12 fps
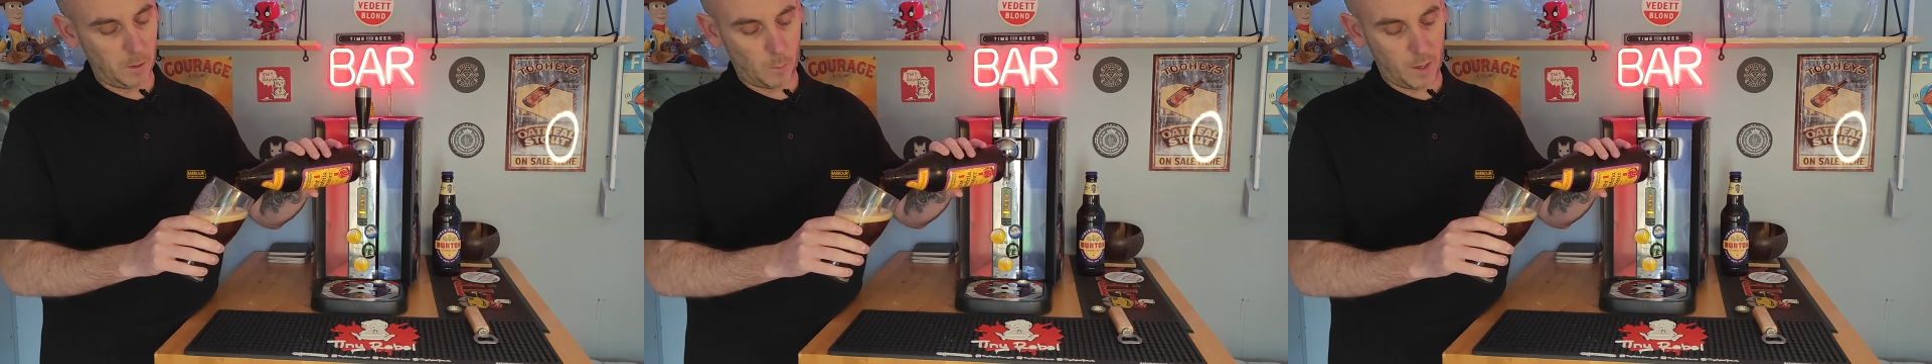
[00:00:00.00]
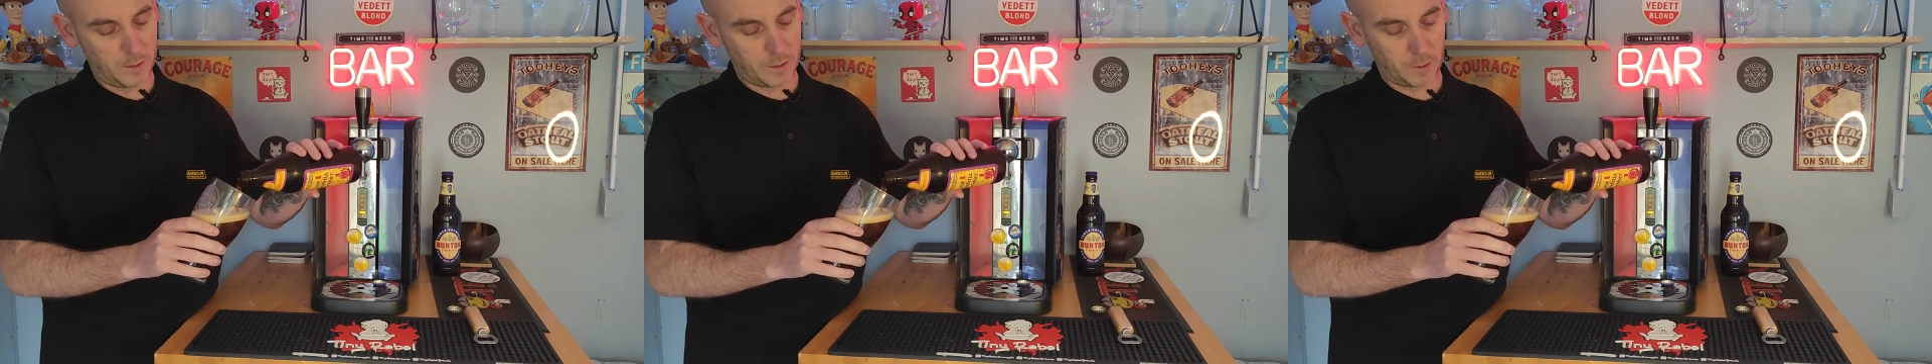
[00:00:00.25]
not
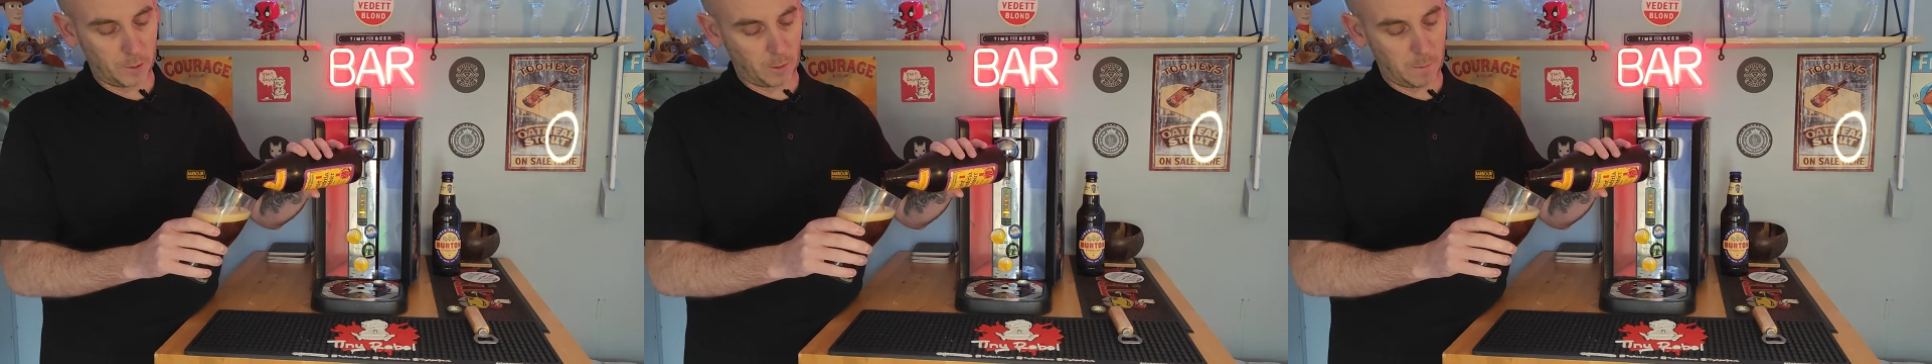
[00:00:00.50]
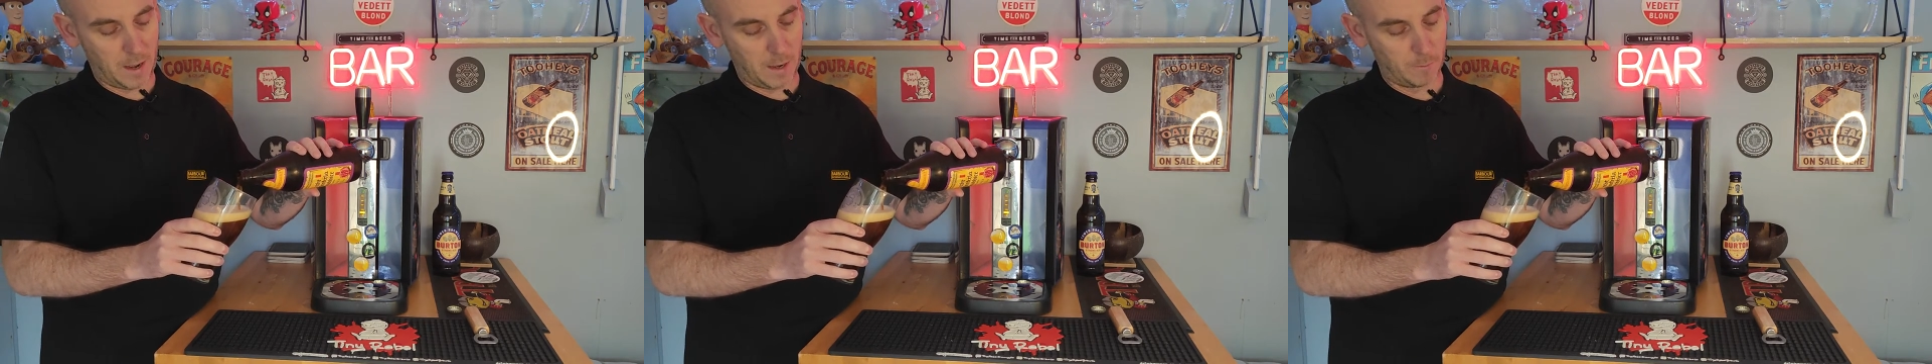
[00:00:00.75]
one to
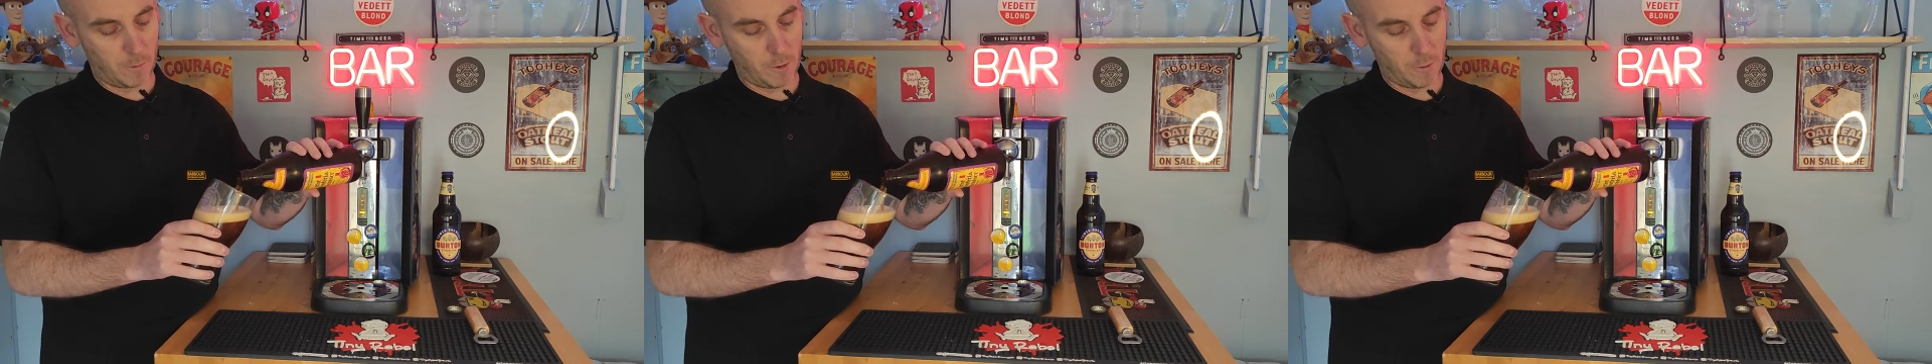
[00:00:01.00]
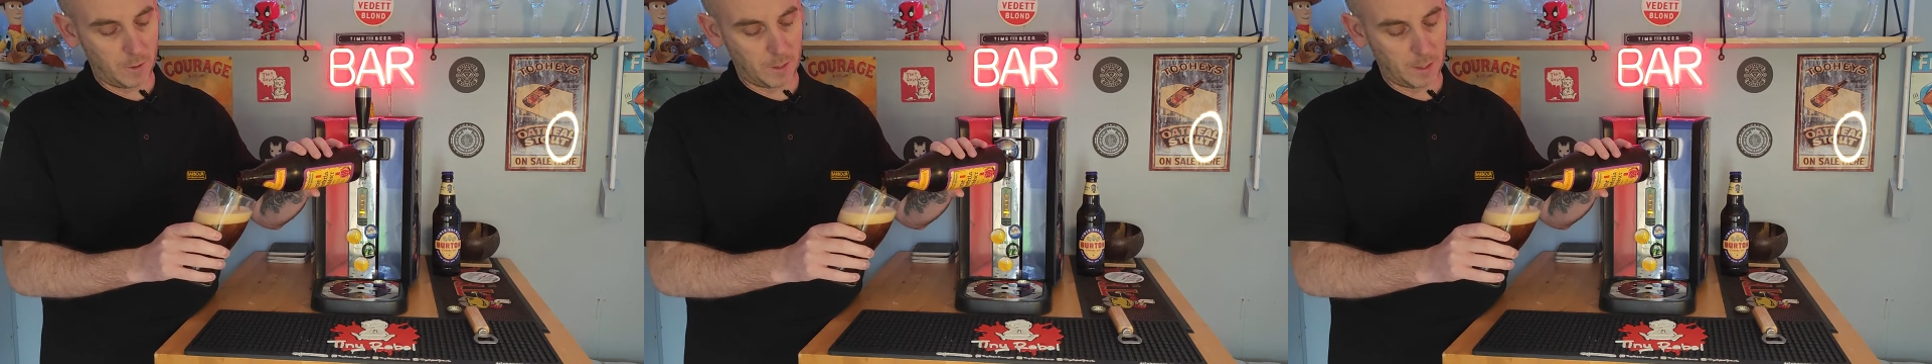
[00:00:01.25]
talk about
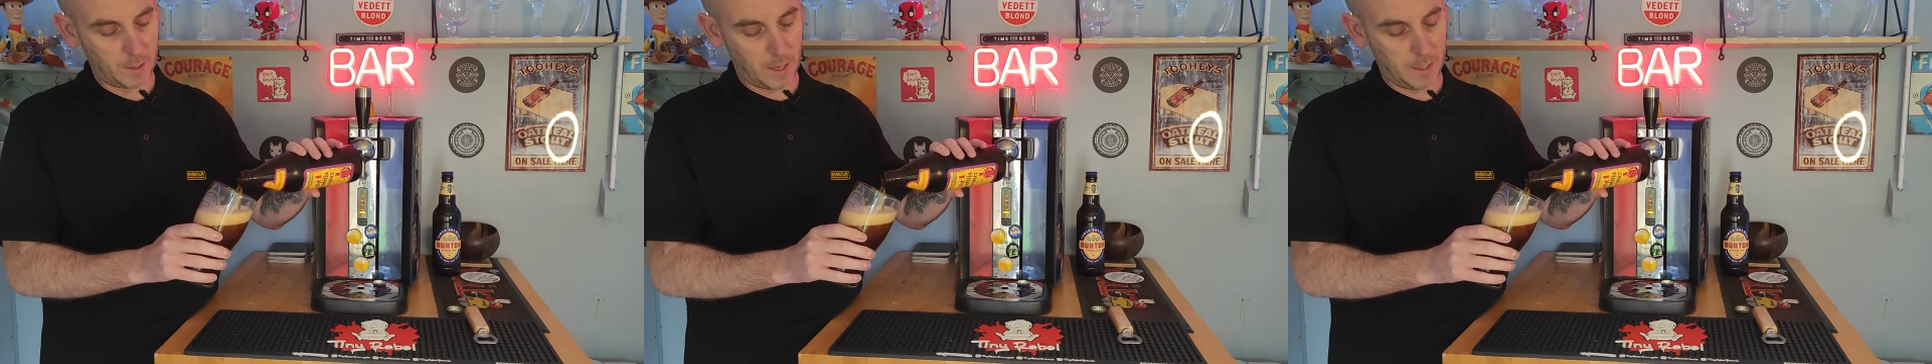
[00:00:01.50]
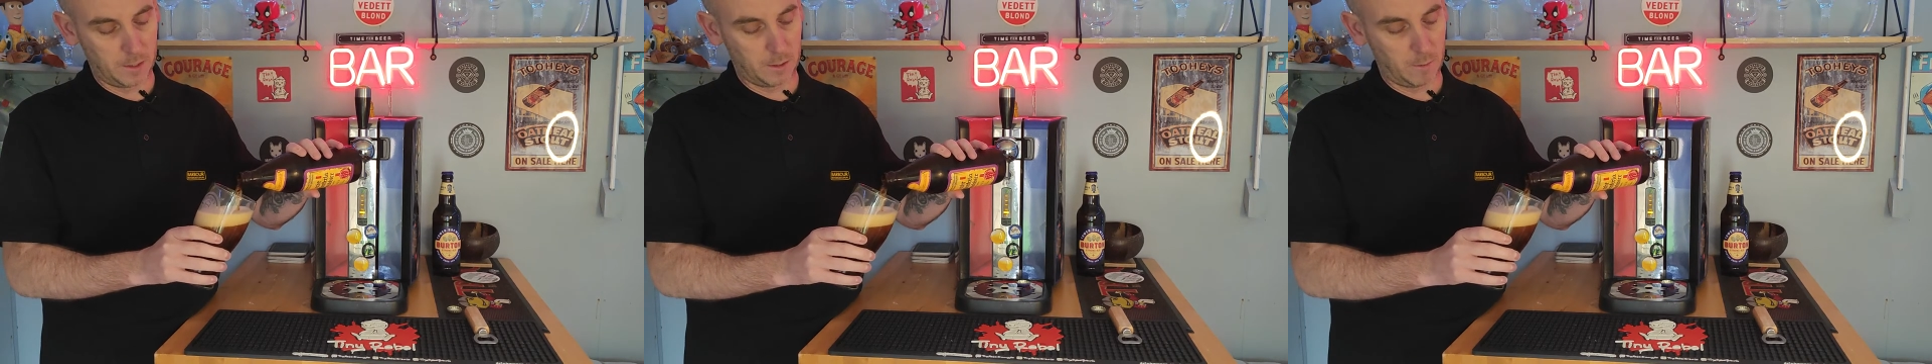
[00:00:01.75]
breweries and
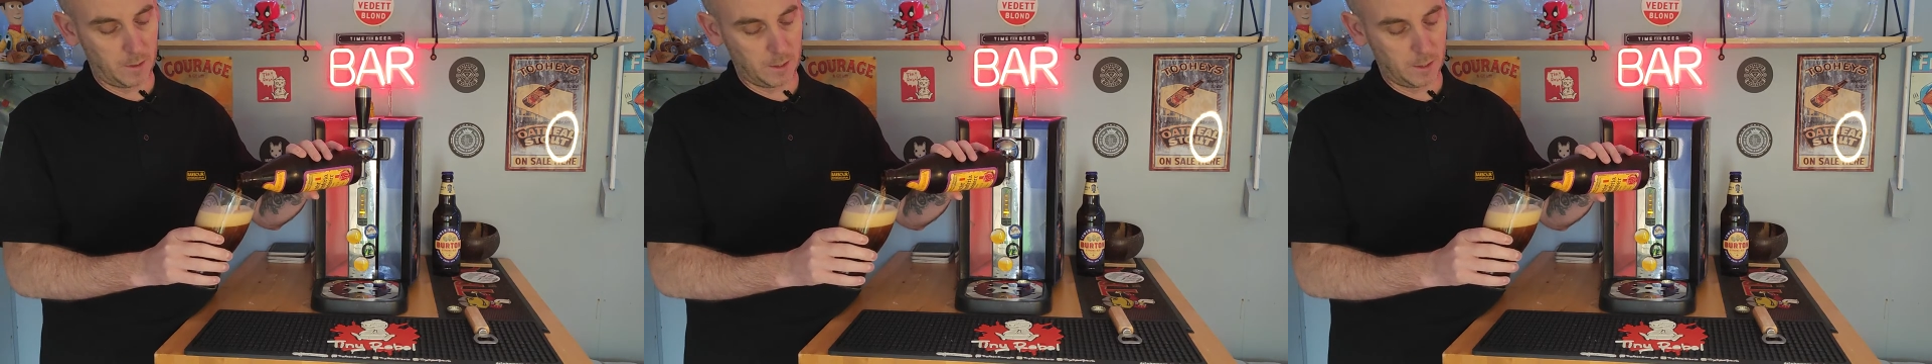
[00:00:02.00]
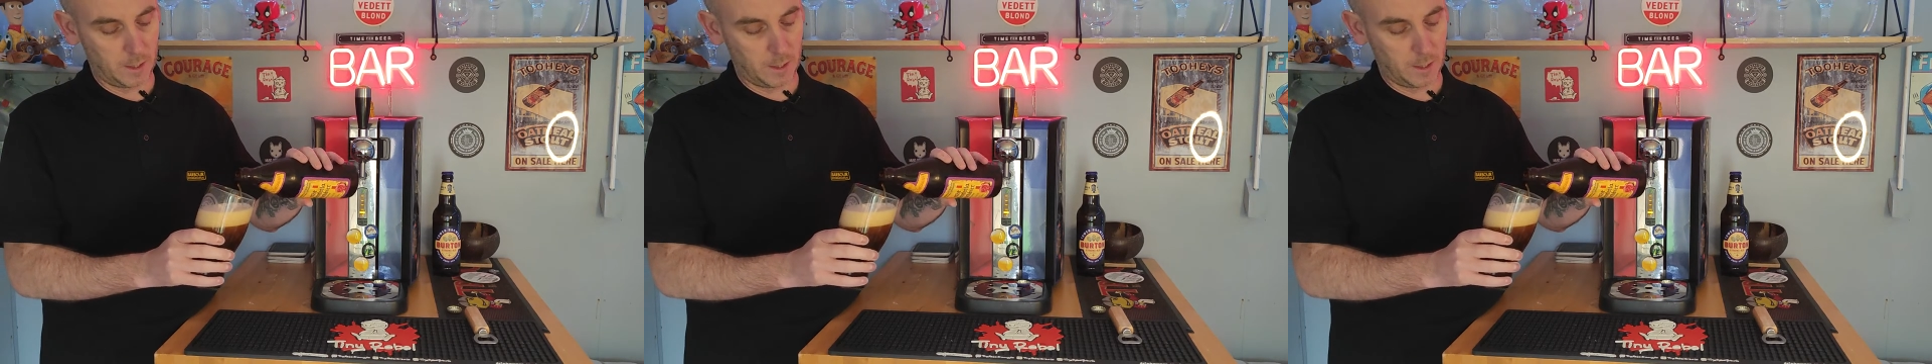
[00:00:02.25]
their histories.